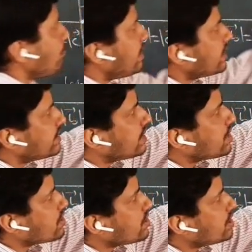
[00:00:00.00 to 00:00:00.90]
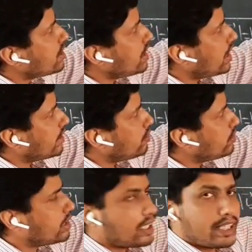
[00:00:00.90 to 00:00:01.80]
it makes 60-degree angle
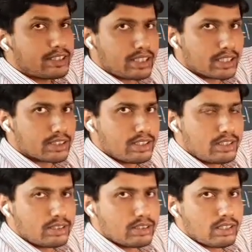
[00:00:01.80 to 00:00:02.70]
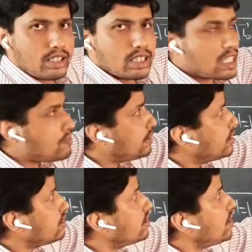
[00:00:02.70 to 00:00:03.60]
with x-axis, it
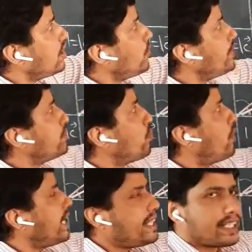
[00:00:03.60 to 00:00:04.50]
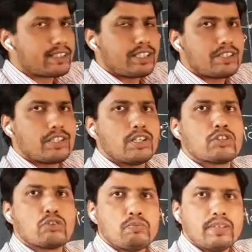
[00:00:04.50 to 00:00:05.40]
means with y-axis,
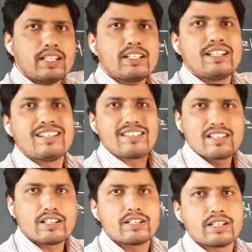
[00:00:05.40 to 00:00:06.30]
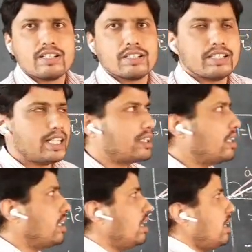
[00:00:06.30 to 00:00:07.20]
it should make 30-degree
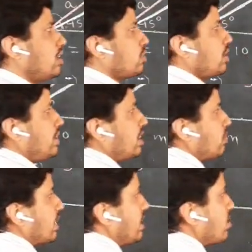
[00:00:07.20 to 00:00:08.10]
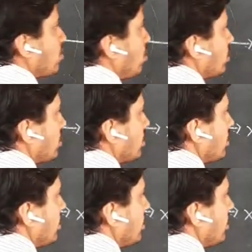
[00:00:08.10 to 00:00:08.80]
angle. So here we'll write cos